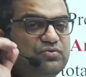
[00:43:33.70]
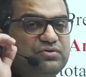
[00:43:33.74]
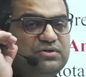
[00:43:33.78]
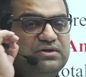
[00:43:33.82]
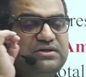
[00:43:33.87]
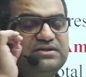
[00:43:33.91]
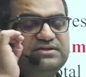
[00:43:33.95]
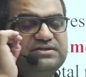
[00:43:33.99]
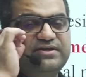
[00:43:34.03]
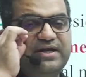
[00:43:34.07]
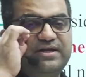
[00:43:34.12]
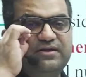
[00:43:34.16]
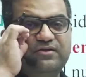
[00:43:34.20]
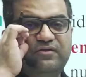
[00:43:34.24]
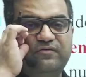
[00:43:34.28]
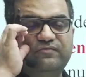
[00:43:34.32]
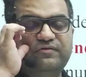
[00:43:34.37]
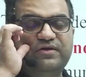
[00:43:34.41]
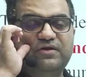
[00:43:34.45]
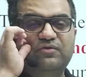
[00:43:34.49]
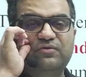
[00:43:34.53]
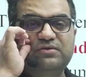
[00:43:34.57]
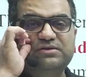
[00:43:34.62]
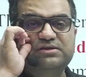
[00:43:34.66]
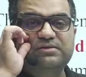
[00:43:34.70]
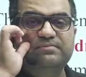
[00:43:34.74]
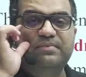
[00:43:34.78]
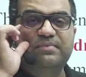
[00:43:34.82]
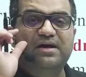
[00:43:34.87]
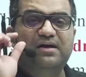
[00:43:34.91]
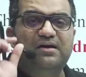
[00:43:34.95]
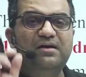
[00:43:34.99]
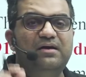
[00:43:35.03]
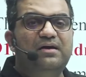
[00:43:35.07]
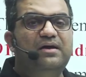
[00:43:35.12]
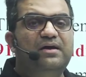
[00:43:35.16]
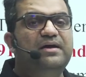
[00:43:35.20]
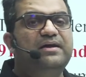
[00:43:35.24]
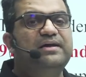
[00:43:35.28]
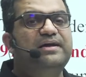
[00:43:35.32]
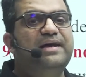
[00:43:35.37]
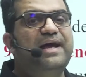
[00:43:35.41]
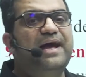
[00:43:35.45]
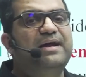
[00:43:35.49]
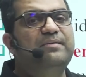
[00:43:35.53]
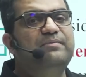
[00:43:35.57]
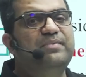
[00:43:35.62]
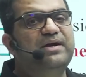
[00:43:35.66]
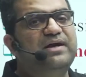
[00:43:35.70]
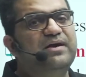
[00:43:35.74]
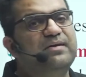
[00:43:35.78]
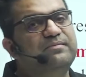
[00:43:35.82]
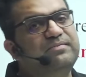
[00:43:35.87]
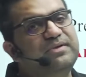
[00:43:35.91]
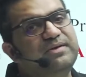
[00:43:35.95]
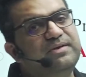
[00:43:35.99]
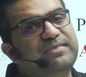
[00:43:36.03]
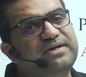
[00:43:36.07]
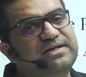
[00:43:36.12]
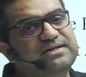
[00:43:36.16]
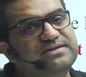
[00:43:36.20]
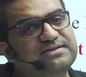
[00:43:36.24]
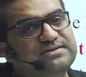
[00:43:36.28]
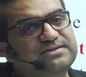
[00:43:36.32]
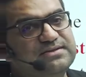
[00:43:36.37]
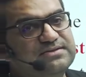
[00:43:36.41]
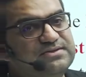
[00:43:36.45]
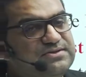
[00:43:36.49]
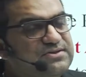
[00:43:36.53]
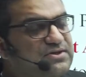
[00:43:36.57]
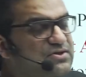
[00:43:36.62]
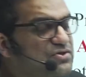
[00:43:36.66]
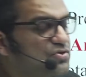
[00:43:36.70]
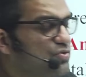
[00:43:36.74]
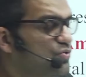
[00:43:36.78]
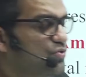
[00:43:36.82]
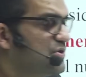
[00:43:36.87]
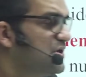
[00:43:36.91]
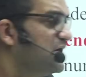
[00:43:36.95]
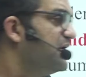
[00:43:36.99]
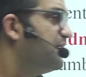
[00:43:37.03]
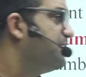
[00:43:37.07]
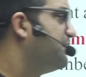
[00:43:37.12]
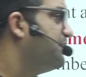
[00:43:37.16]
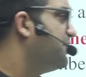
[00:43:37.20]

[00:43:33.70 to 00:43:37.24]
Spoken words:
strength of the Lok Sabha can become the ministers. The total number of